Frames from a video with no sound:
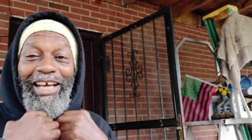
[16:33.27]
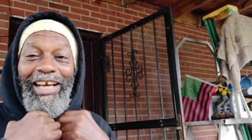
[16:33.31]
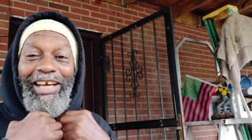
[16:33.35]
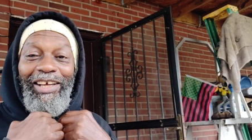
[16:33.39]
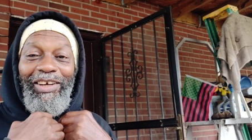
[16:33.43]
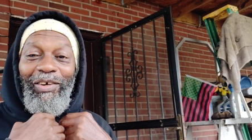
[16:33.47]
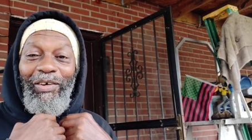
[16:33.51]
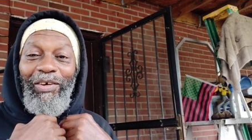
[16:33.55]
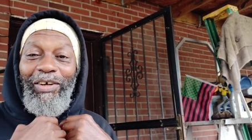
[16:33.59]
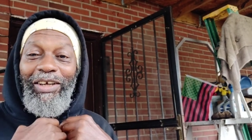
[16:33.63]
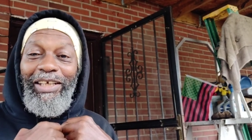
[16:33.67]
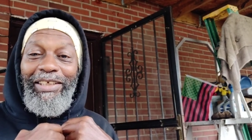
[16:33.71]

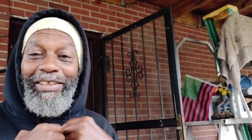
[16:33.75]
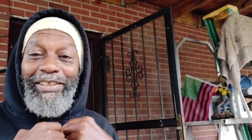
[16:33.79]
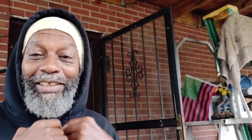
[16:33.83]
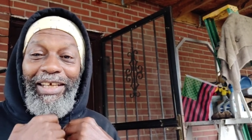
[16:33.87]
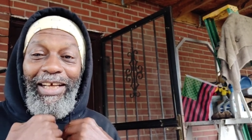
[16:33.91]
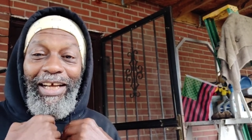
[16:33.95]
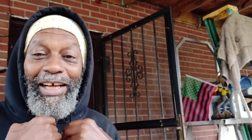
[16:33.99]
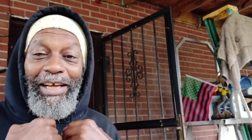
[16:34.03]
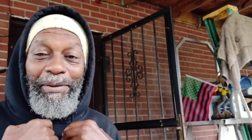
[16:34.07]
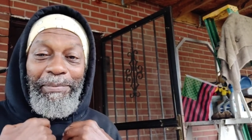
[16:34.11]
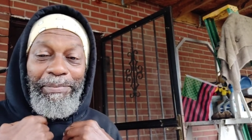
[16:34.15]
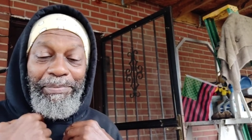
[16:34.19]
And all that
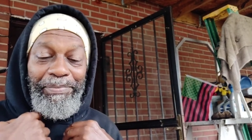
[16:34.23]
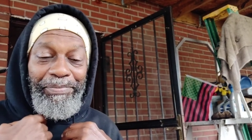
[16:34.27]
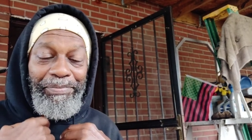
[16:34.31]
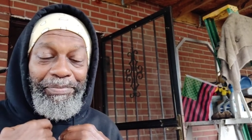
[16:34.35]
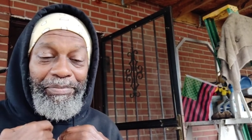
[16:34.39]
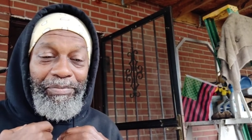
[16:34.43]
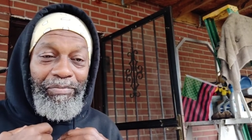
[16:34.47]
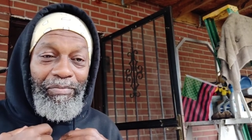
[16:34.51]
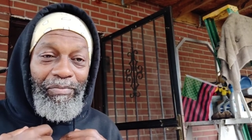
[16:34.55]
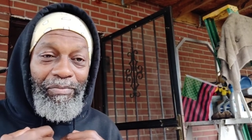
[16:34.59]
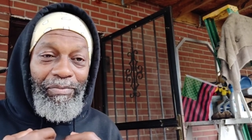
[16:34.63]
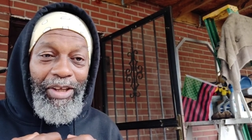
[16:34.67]
time,
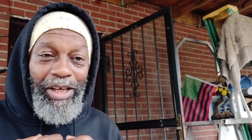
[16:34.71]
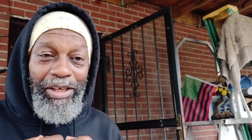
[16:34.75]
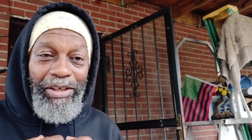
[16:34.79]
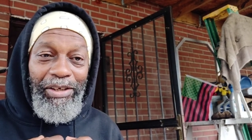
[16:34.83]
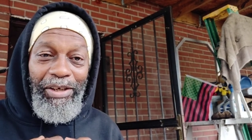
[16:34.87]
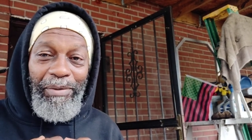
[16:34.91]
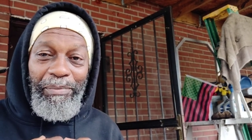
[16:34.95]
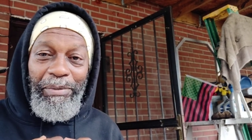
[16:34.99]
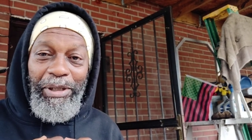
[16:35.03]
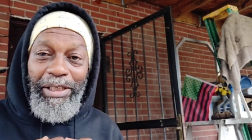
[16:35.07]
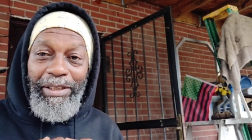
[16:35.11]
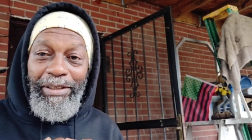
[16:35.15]
you
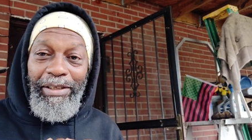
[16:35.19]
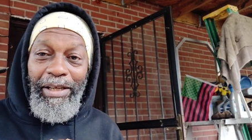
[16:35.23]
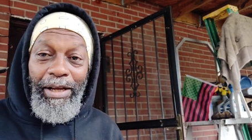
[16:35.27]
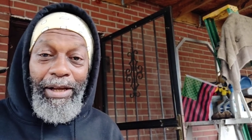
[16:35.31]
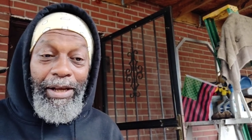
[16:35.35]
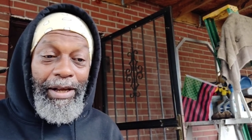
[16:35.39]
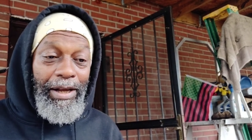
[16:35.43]
know, man,